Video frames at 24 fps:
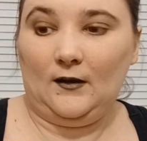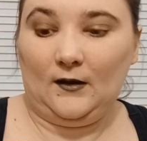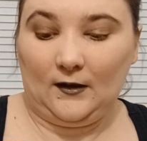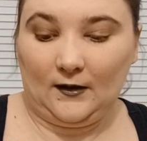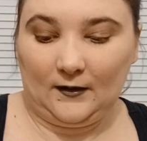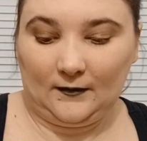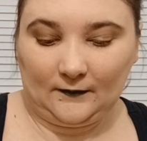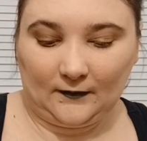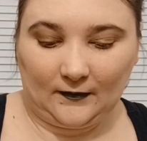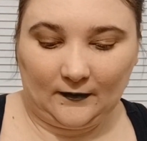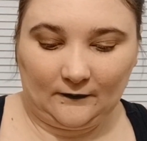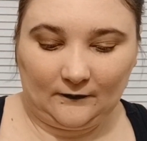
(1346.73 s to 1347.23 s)

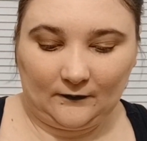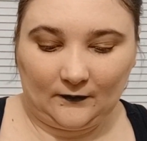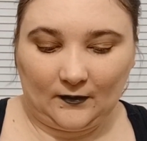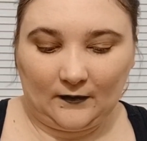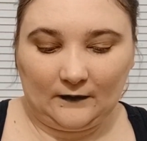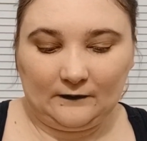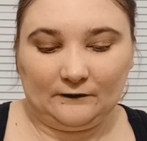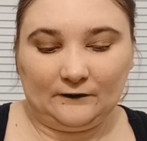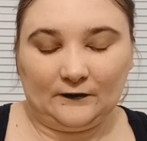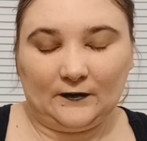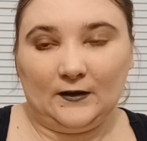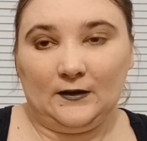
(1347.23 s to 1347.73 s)
I'm
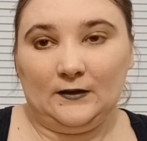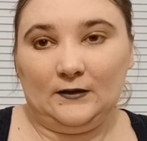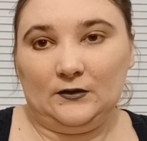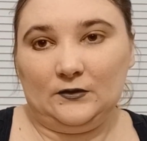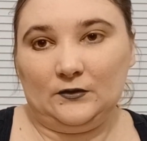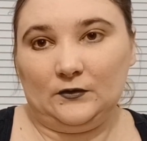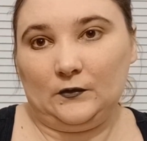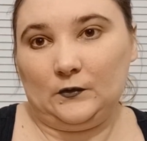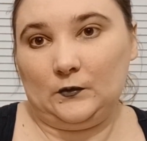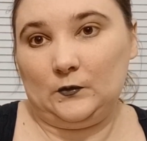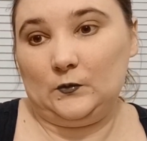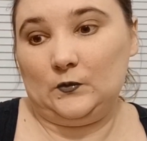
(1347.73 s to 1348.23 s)
afraid to
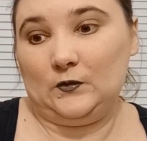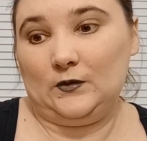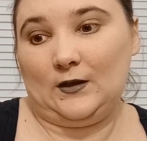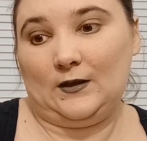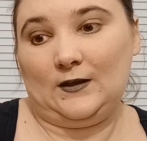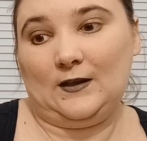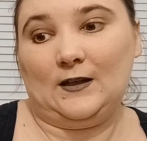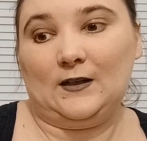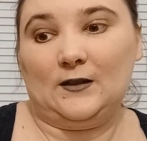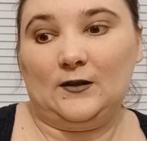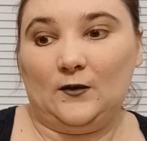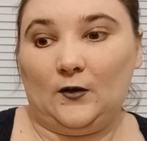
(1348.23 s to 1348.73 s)
lose,
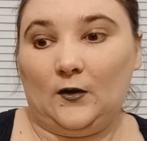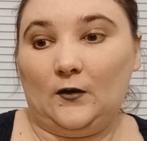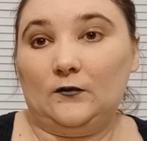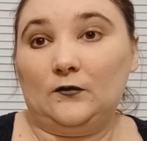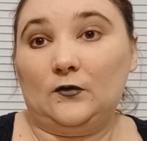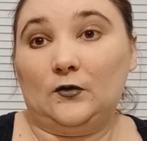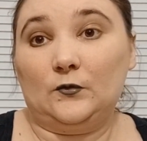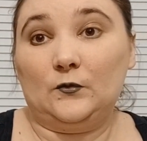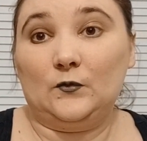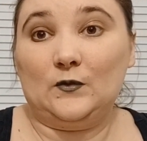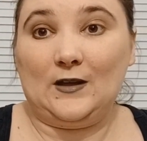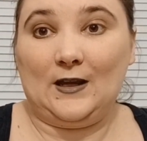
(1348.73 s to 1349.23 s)
then I'll
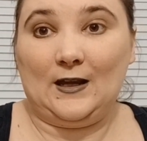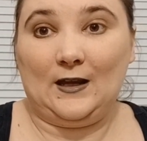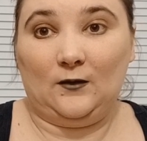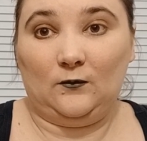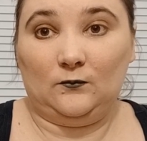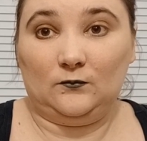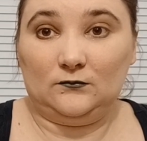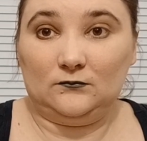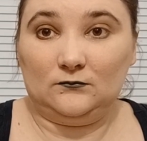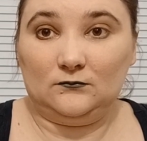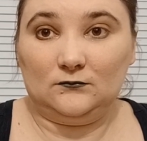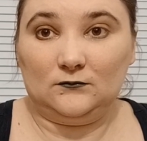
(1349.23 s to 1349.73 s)
lose
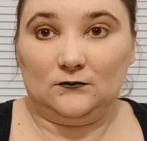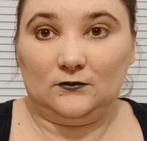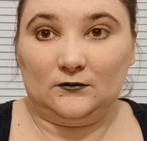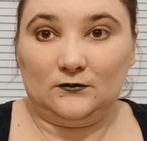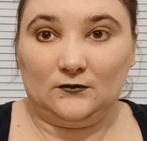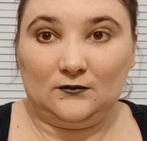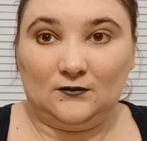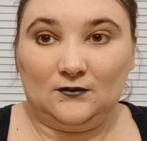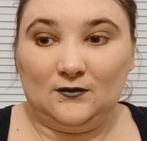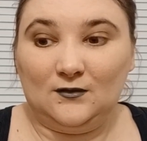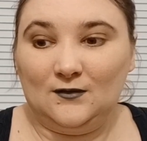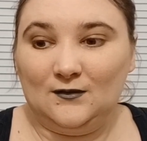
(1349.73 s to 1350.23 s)
count.
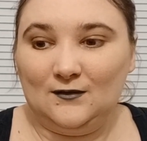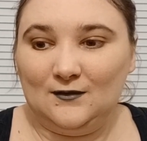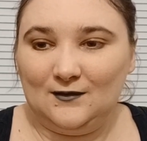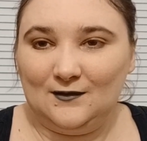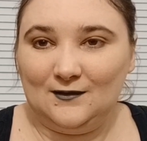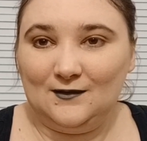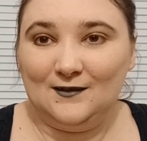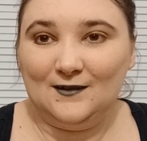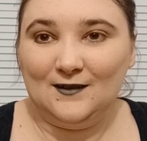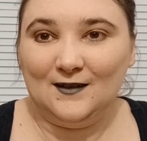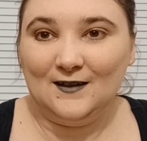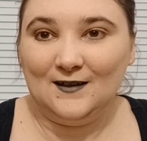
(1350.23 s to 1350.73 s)

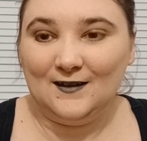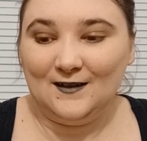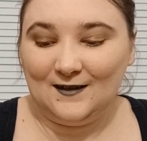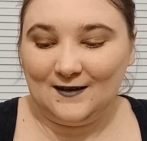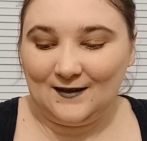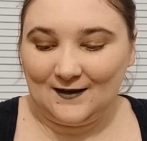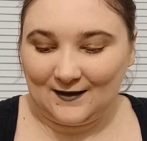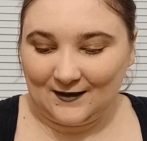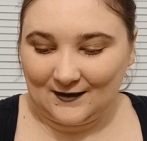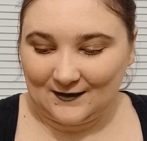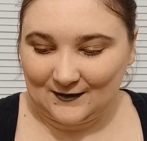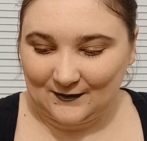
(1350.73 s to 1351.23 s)

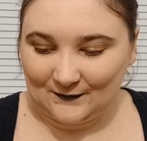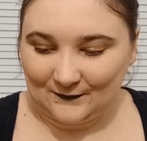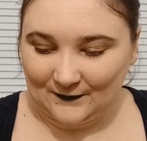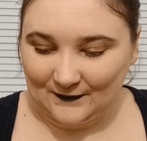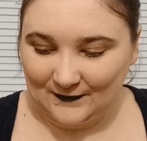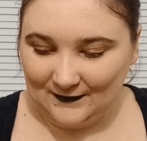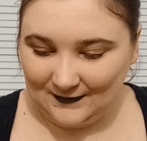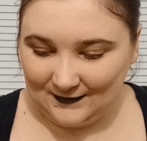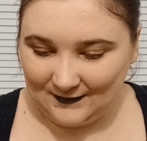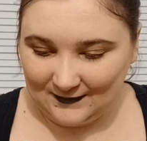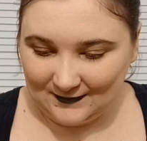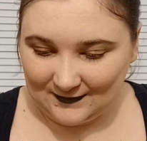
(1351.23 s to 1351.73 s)
That's what
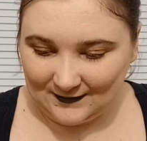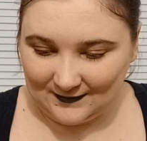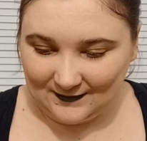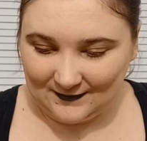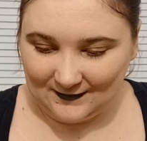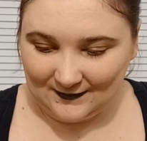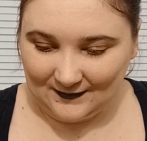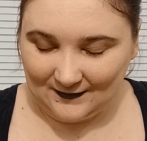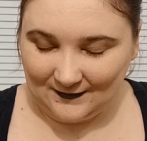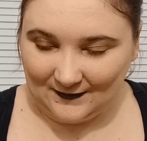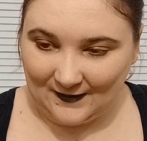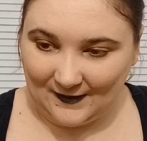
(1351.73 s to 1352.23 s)
it is.
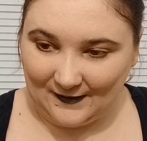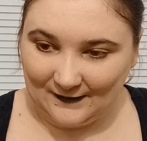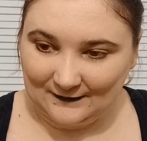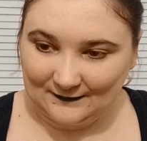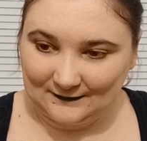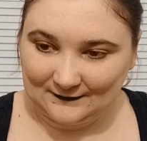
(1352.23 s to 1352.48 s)
Okay.